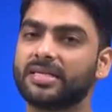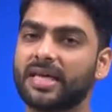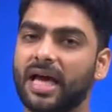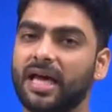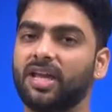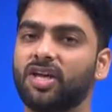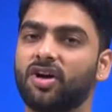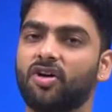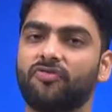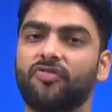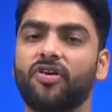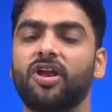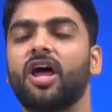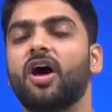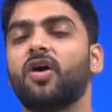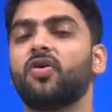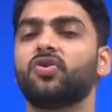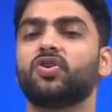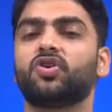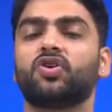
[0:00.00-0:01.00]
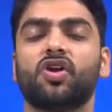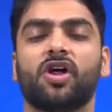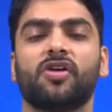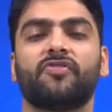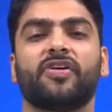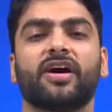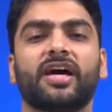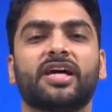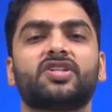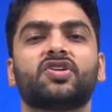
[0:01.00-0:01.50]
Signing off for now. Do
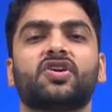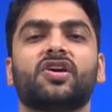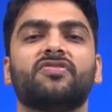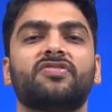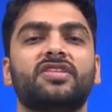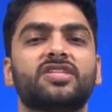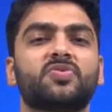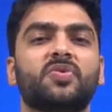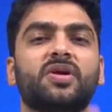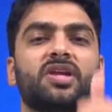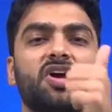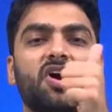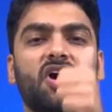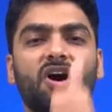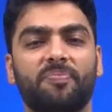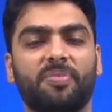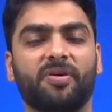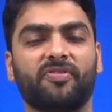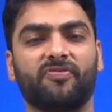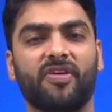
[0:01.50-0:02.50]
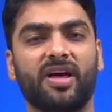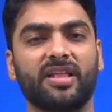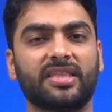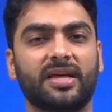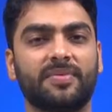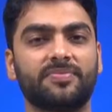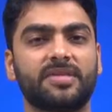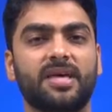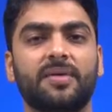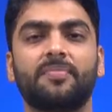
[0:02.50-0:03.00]
not forget to give this video a big fat
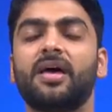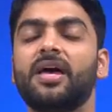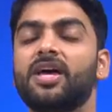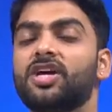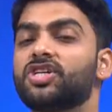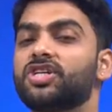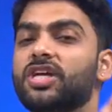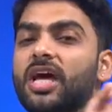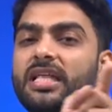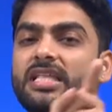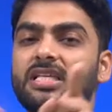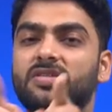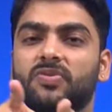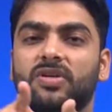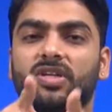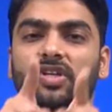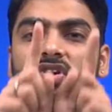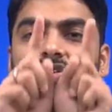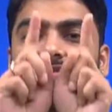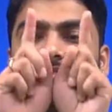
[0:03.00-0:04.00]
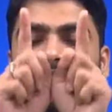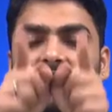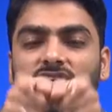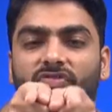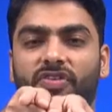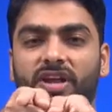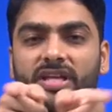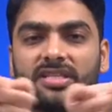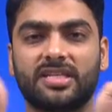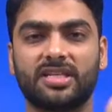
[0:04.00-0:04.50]
thumbs up. Share this video with
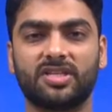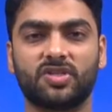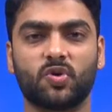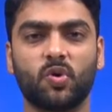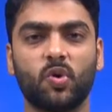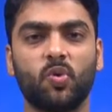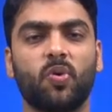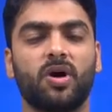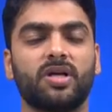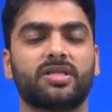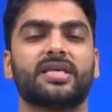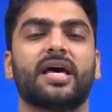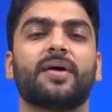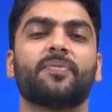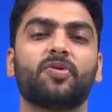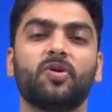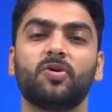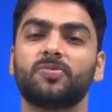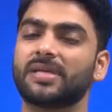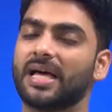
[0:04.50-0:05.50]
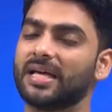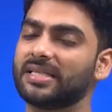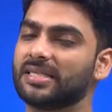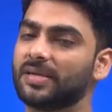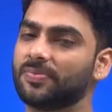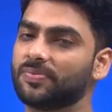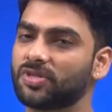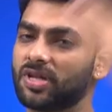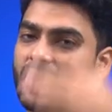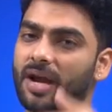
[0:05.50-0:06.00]
your friends and school WhatsApp groups
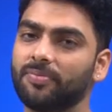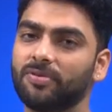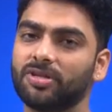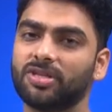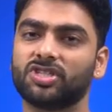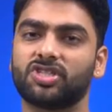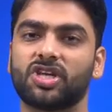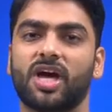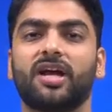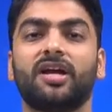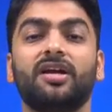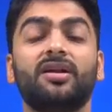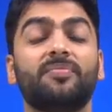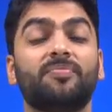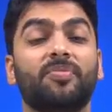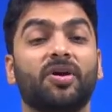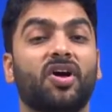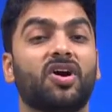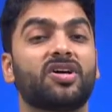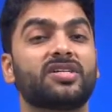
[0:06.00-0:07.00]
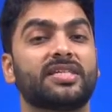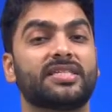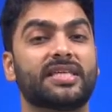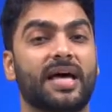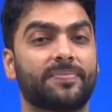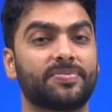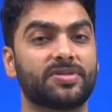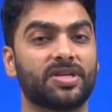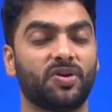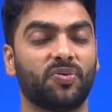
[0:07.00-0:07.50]
and subscribe to the channel because
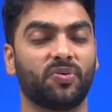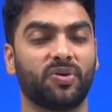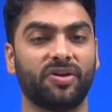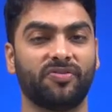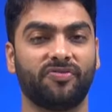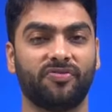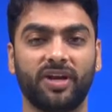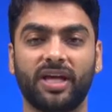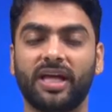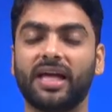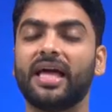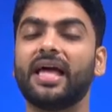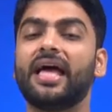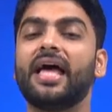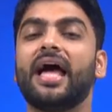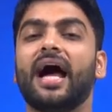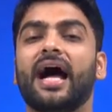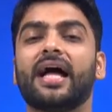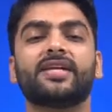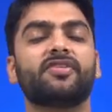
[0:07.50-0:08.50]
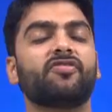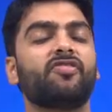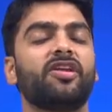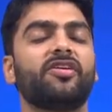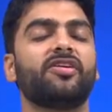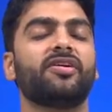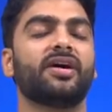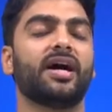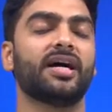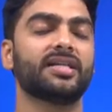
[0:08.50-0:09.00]
it's absolutely free.
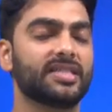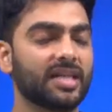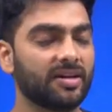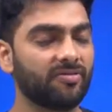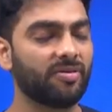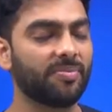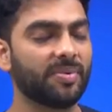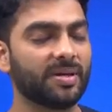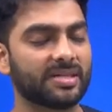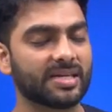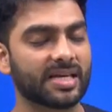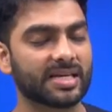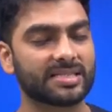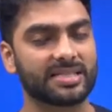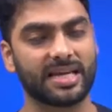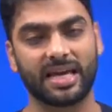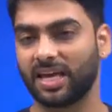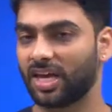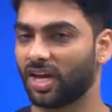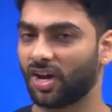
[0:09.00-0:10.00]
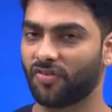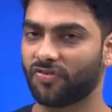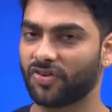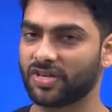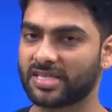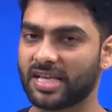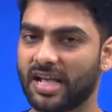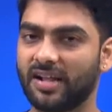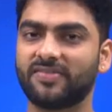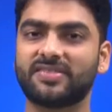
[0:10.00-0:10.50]
Until we meet next, take care of
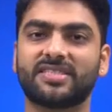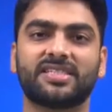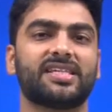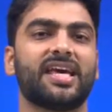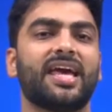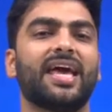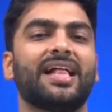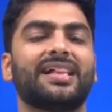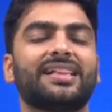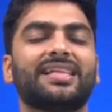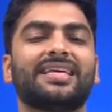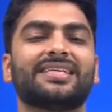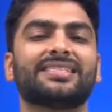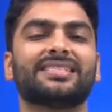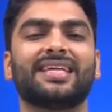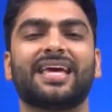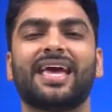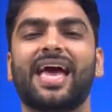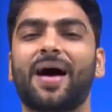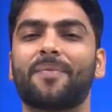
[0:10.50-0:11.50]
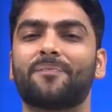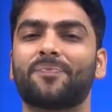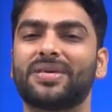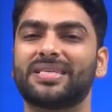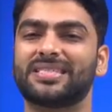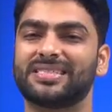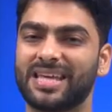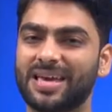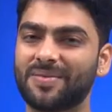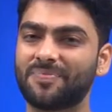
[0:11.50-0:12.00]
yourself, stay healthy, stay
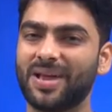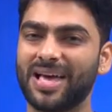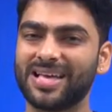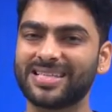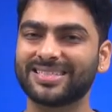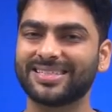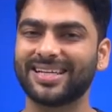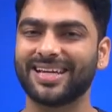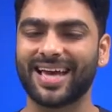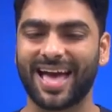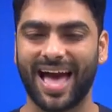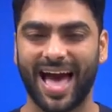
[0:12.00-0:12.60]
happy, stay blessed,